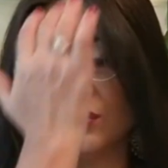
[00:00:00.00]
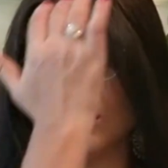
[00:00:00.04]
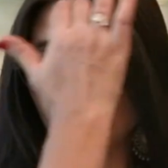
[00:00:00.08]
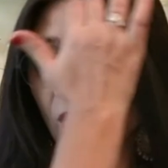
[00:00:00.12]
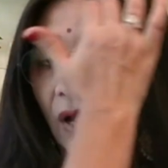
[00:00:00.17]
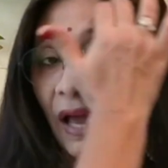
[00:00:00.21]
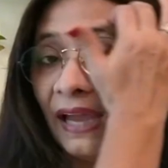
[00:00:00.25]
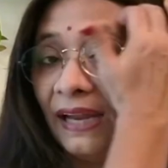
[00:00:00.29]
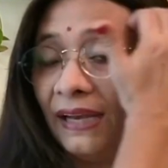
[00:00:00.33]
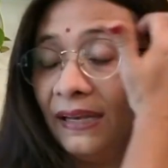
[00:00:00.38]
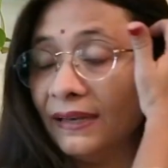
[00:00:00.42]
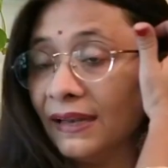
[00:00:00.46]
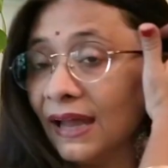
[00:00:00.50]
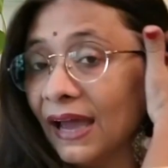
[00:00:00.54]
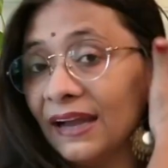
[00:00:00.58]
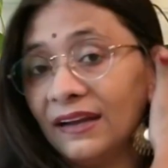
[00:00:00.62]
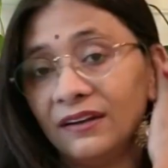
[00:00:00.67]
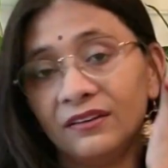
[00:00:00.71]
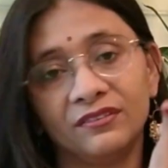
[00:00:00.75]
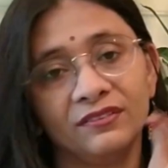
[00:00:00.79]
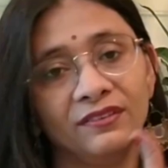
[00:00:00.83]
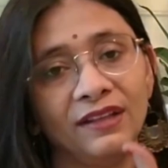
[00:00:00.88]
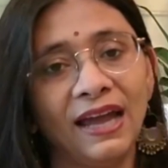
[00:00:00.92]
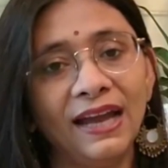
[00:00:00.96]
So 9
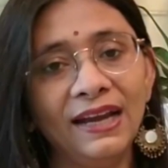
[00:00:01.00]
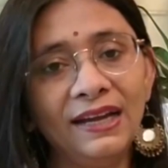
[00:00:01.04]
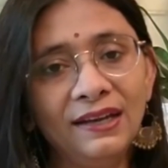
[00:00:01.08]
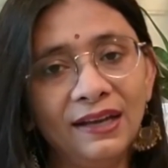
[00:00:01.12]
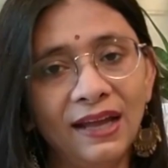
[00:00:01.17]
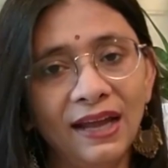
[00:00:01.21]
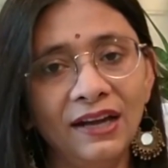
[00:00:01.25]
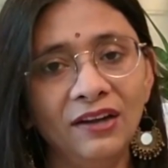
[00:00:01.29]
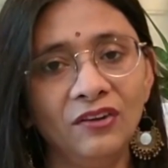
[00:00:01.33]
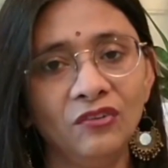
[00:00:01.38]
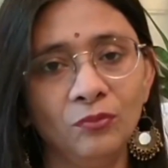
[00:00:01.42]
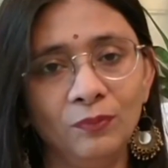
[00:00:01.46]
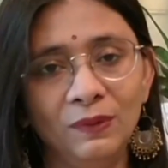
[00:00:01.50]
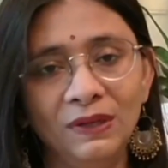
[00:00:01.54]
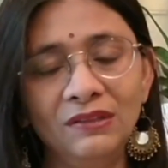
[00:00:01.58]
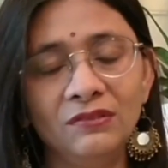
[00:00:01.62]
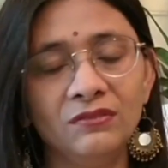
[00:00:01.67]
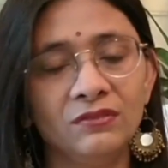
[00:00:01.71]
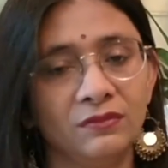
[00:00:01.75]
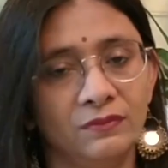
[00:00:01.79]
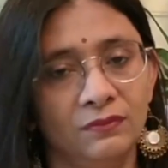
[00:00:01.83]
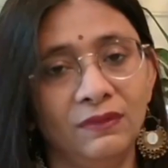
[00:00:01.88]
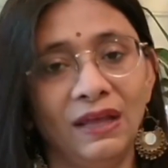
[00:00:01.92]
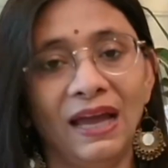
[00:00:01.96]
nights. 9 nights
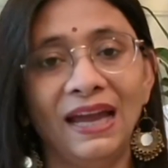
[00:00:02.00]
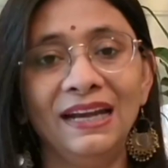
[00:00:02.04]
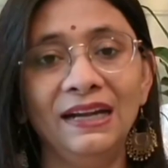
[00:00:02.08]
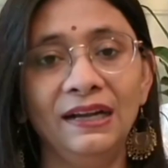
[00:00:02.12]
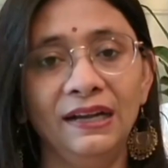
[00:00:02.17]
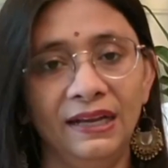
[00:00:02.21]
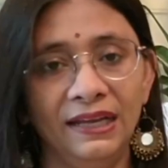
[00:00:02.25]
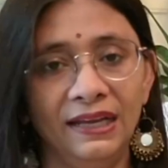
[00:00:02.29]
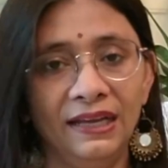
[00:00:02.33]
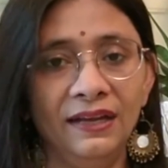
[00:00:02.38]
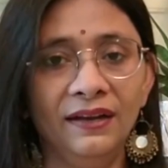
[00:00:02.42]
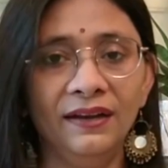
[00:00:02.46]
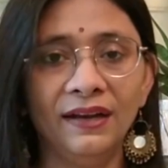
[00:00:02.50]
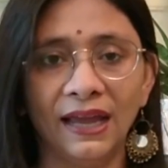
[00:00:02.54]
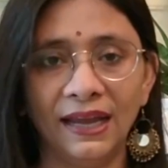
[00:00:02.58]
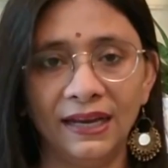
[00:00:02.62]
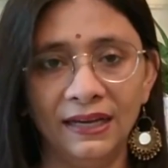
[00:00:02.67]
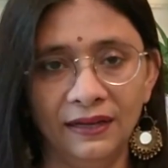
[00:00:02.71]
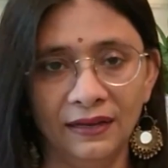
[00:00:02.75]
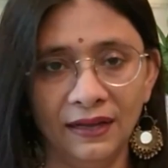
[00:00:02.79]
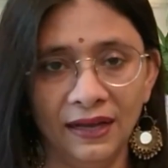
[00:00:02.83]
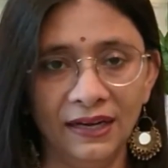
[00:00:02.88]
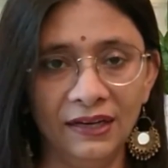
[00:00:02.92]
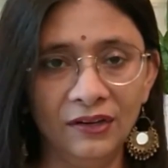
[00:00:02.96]
means 9 day,
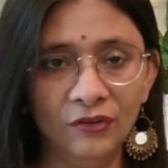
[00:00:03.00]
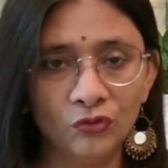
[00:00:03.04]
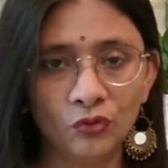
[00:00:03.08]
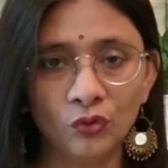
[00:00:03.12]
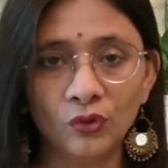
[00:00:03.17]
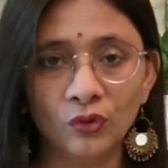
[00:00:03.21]
9 nights.